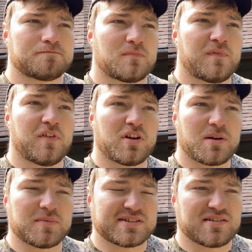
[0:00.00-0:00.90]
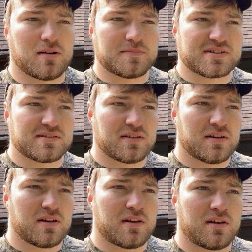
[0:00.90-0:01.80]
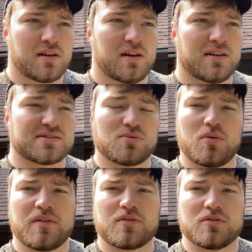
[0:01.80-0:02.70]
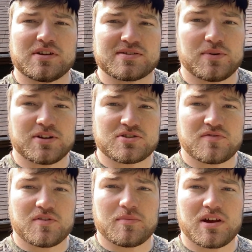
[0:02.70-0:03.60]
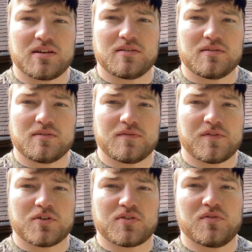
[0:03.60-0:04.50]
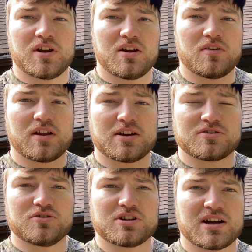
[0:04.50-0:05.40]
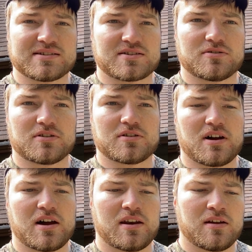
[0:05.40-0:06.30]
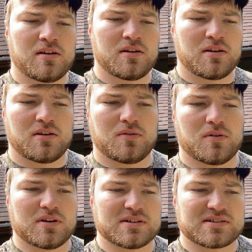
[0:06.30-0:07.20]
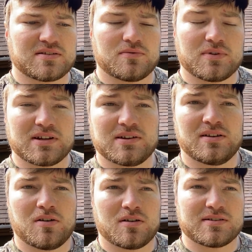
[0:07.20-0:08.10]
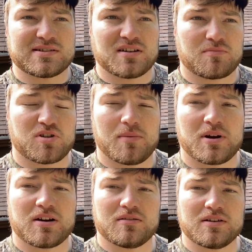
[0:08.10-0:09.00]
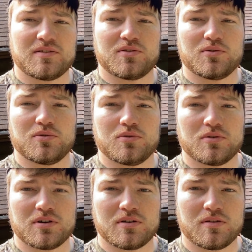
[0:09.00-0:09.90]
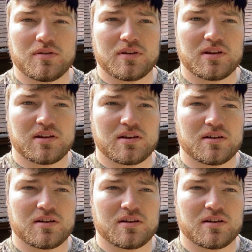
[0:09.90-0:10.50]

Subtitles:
filling up the stumps. And so what we've really switched from that first video that I showed you guys earlier on was we stuck primarily to the